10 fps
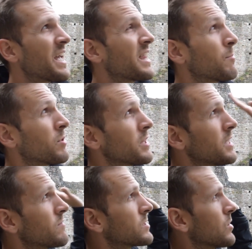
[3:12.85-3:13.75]
And they
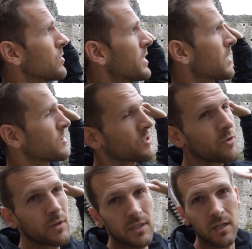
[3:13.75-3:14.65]
believe this whole thing also
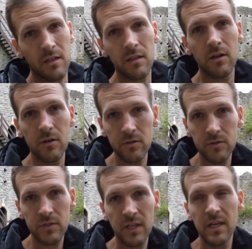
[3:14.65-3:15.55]
was
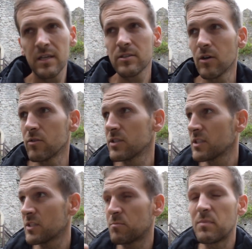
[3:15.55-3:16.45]
enclosed. So it was
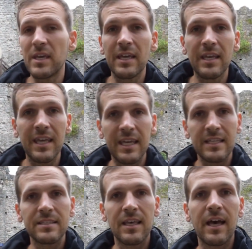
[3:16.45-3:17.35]
just this big
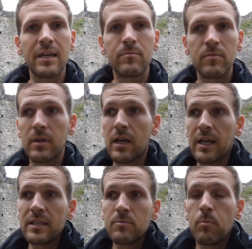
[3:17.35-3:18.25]
inside,
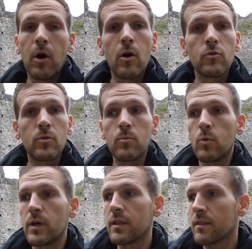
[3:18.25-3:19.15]
I guess, ballroom
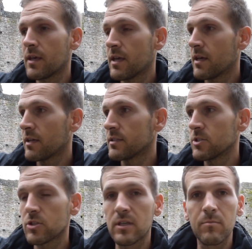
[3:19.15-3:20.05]
with
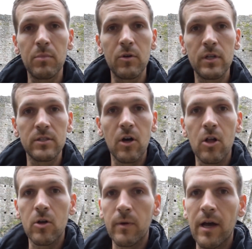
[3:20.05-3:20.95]
essentially buildings
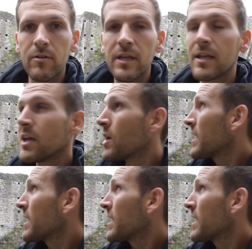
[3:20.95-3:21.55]
all around it.